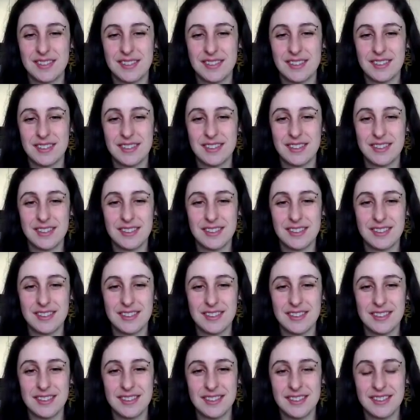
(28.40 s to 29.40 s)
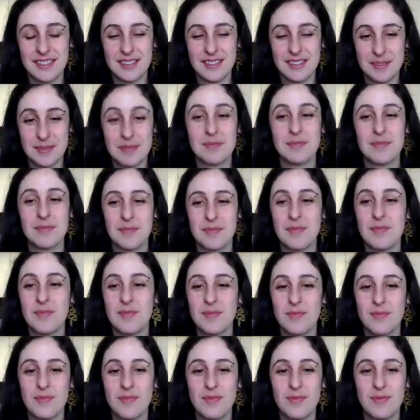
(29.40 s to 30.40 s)

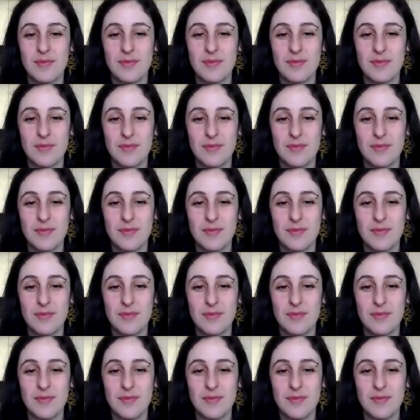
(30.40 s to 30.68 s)
The person shown says nothing.